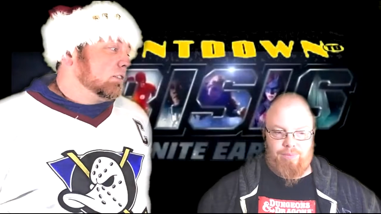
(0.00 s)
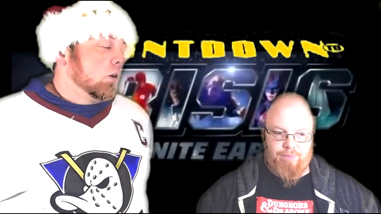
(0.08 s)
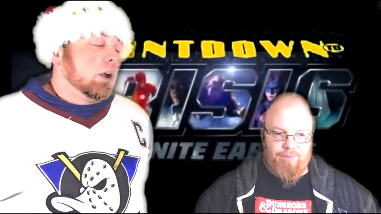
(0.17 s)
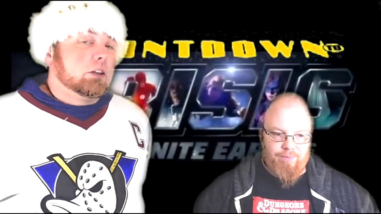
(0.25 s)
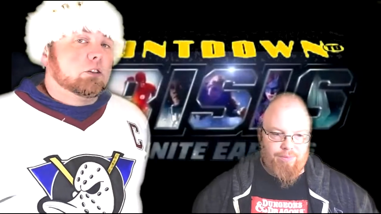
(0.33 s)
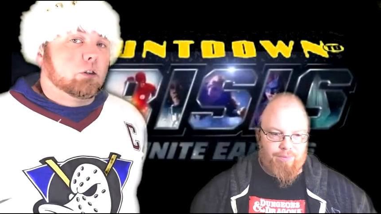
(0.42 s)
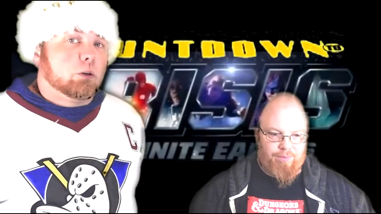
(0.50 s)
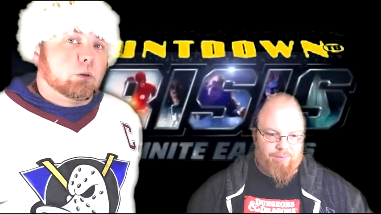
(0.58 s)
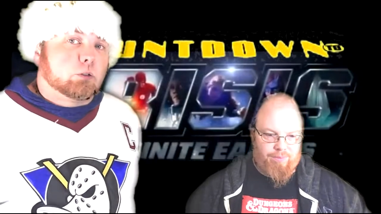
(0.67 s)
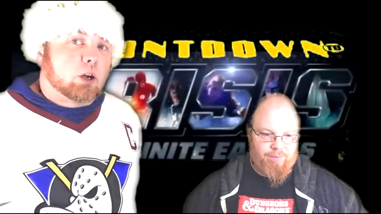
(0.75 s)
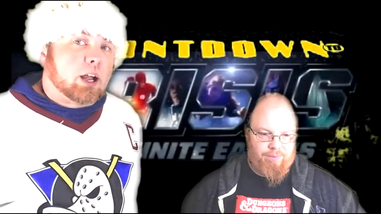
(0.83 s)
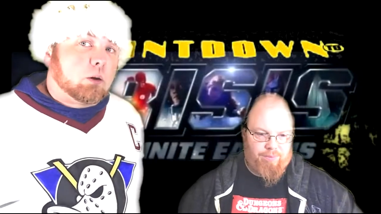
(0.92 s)
Speaker 1: going to
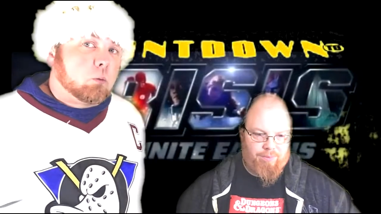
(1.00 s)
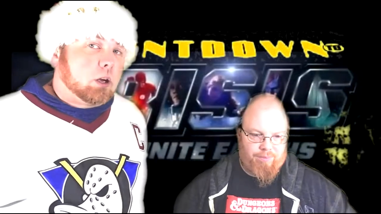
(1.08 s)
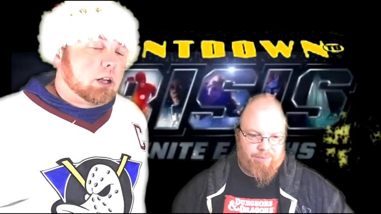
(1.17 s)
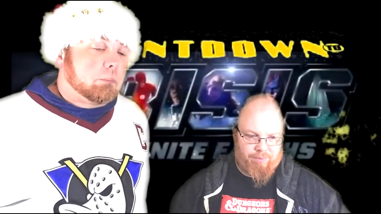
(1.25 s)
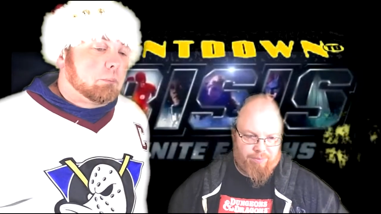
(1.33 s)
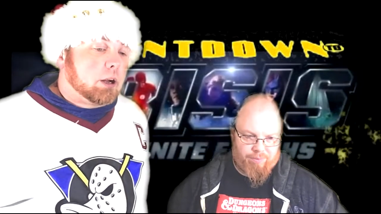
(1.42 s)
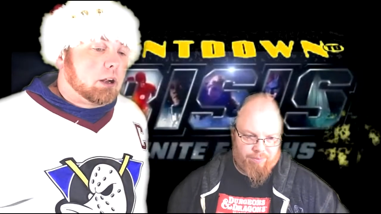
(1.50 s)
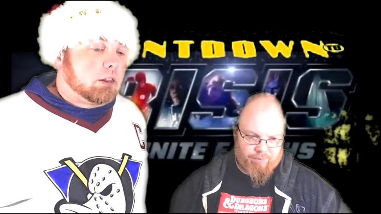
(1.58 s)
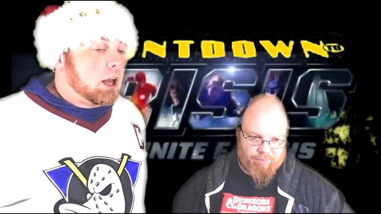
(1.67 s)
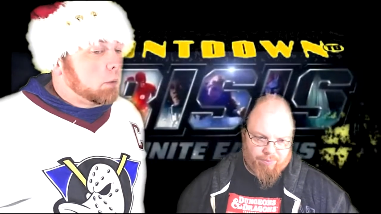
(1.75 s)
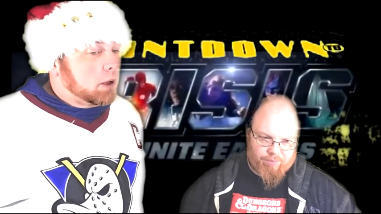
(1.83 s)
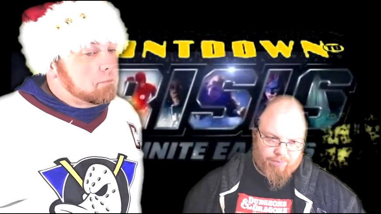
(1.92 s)
try and one-up Barry
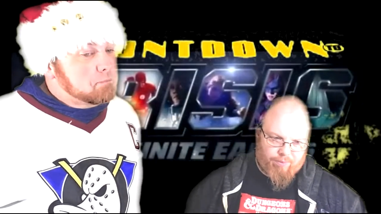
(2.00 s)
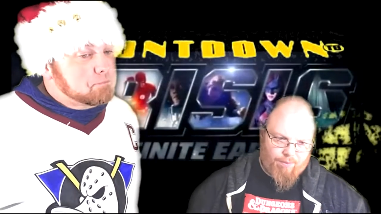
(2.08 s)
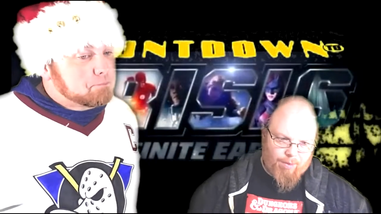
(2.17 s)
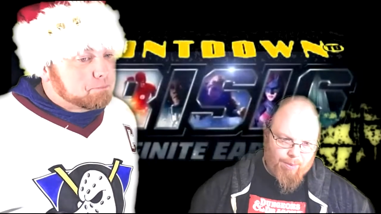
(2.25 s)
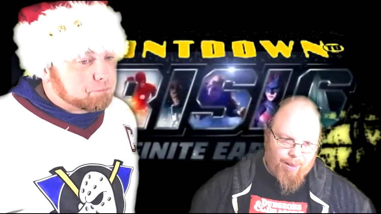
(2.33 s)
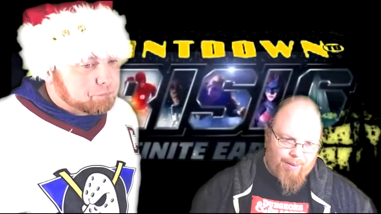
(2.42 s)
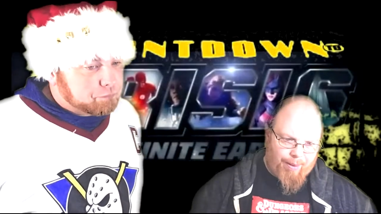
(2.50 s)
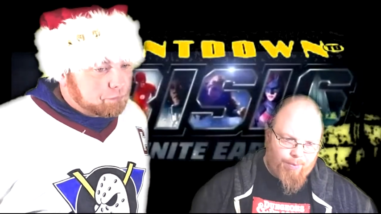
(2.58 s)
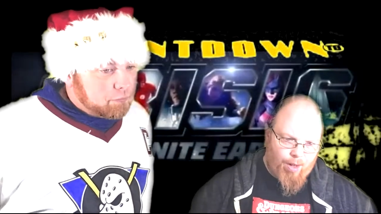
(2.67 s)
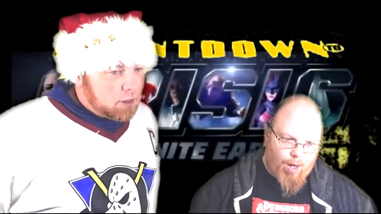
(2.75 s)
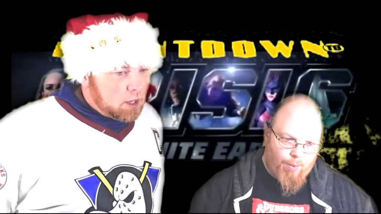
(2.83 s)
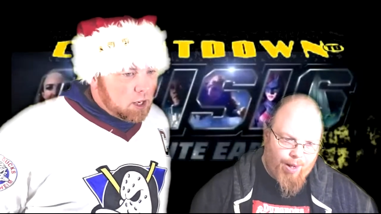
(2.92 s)
that way.
Speaker 2: Maybe.
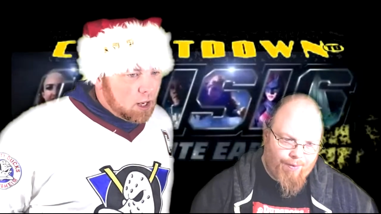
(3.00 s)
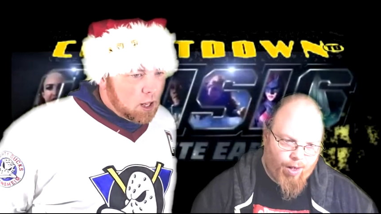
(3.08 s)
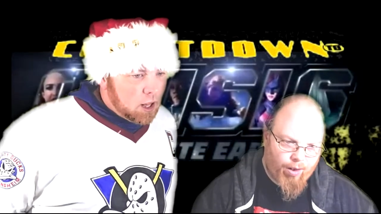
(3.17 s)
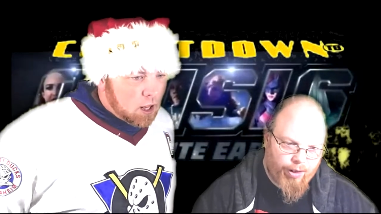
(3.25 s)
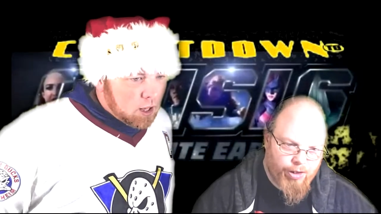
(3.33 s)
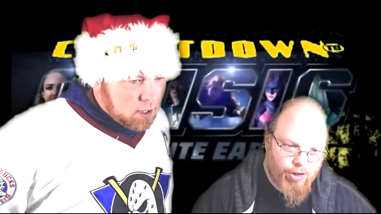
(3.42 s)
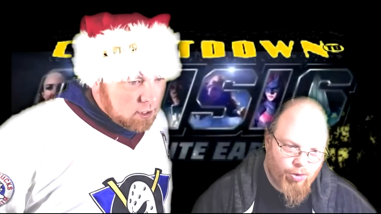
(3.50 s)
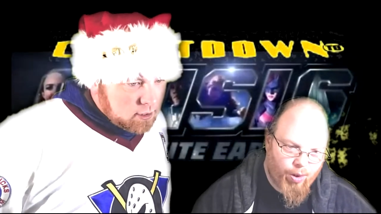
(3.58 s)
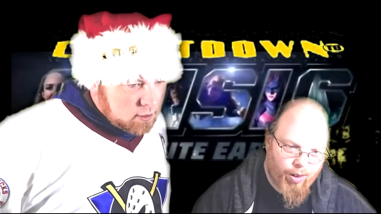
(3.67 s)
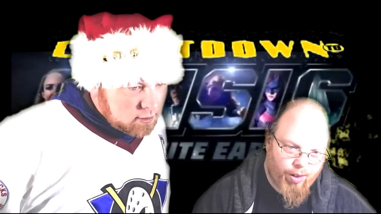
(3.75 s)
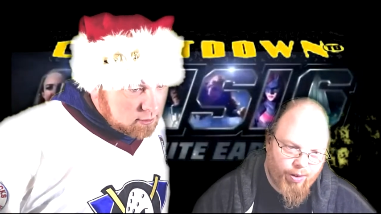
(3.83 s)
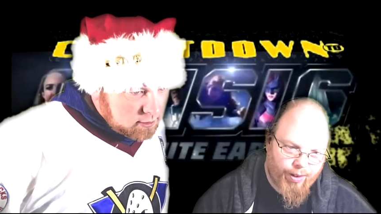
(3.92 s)
Now, Hartley
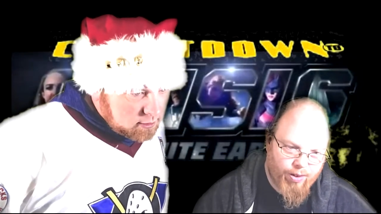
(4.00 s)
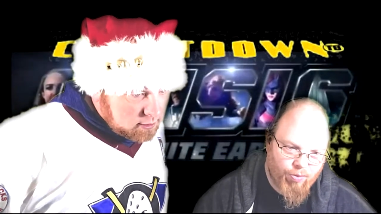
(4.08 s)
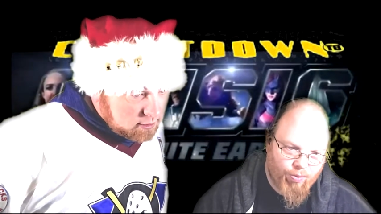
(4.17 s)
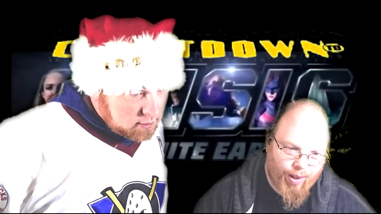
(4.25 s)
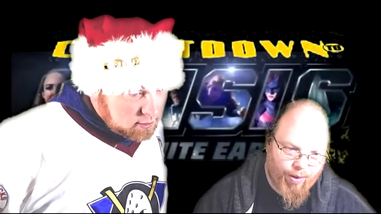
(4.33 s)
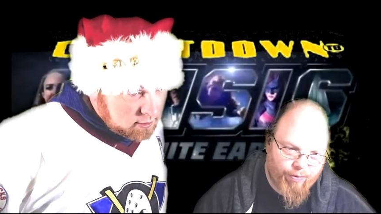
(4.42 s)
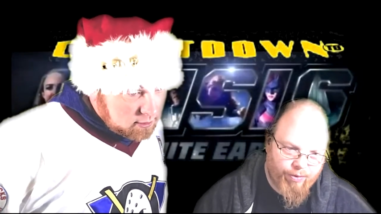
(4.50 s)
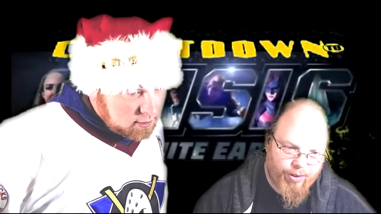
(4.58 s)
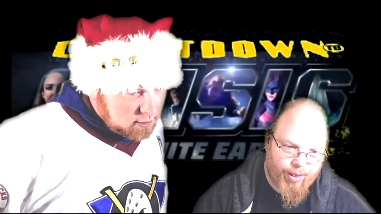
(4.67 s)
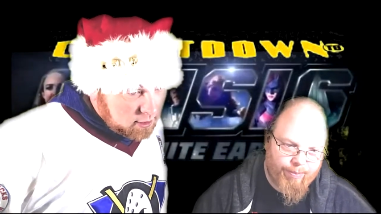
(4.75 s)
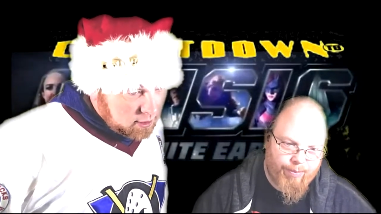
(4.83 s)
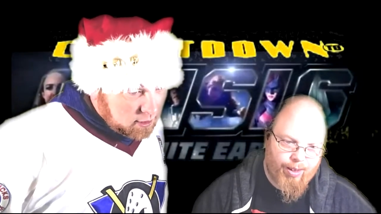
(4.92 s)
Sawyer is Ralph
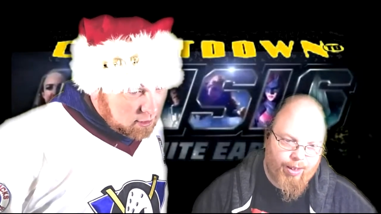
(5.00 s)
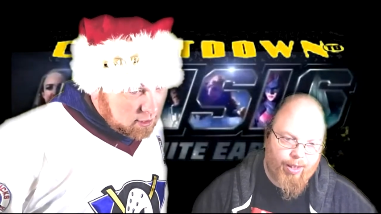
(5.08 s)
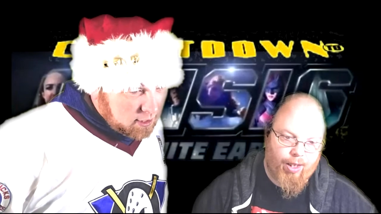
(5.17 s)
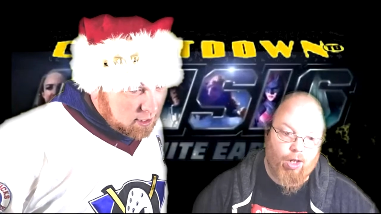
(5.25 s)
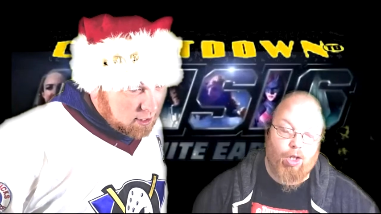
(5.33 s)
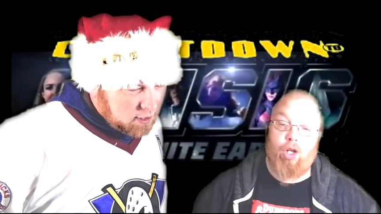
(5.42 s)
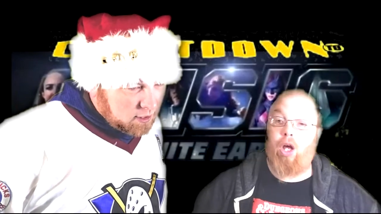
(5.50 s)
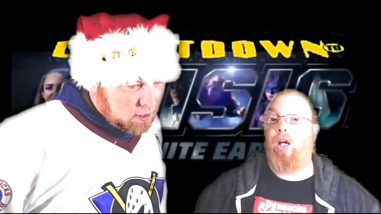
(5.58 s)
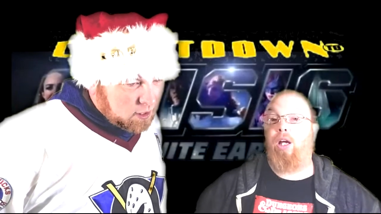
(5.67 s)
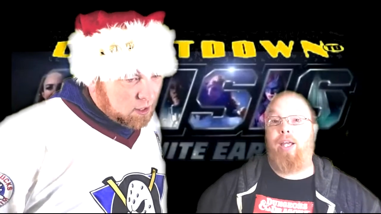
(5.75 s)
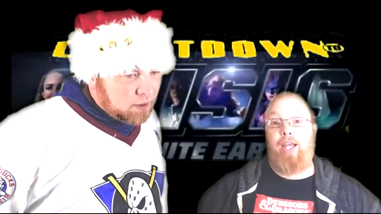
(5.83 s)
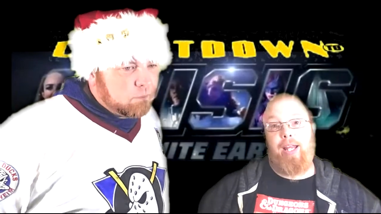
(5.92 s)
Dibny,
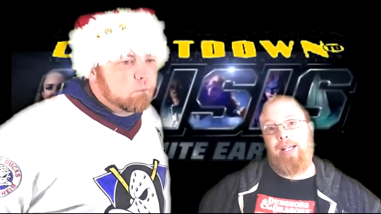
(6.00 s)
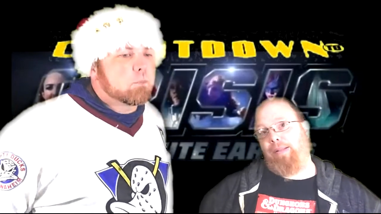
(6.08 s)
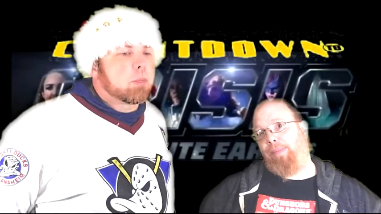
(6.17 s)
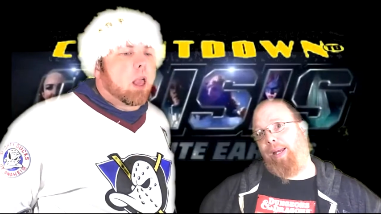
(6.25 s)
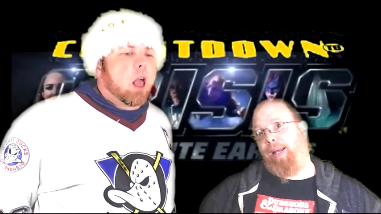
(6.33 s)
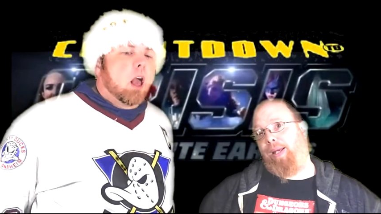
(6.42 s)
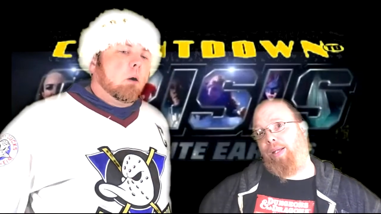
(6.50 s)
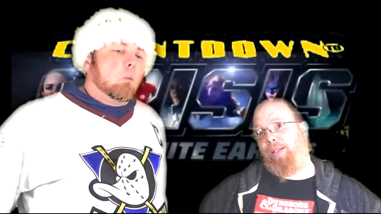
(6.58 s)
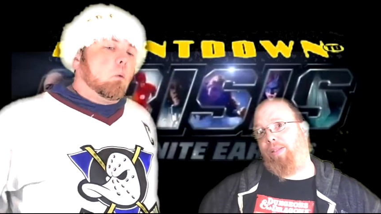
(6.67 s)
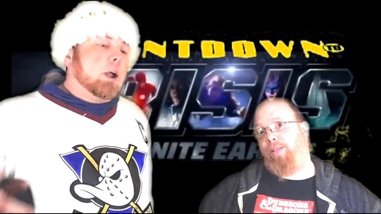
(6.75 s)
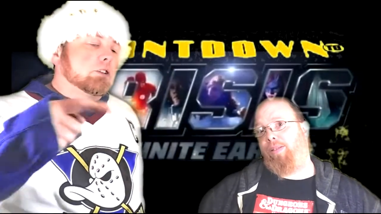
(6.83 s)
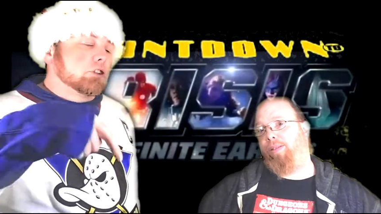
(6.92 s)
elongated man.
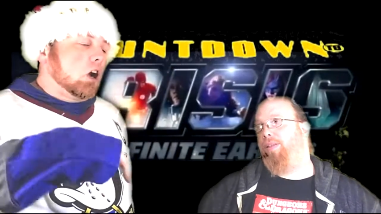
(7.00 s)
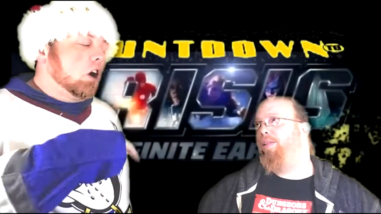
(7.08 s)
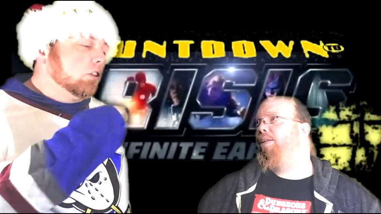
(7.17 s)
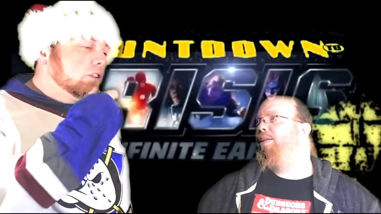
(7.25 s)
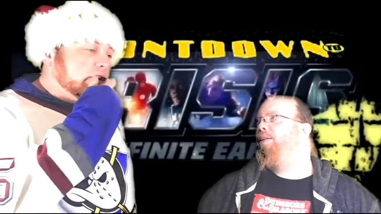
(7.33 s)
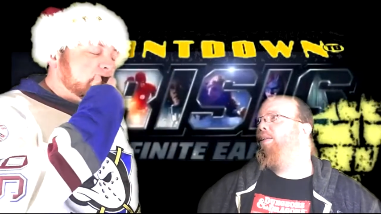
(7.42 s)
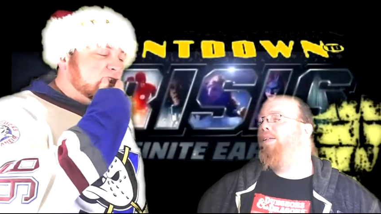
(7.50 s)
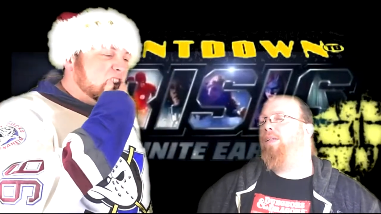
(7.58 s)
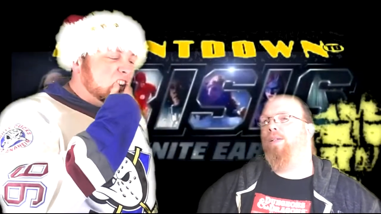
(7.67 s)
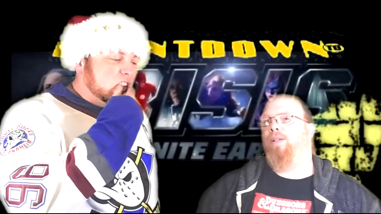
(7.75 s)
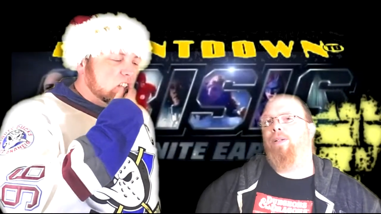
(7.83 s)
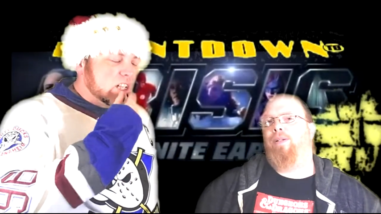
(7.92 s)
Which all this
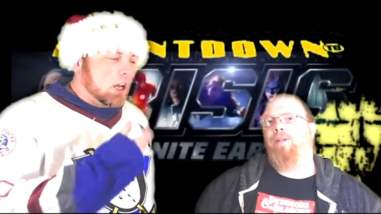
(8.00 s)
season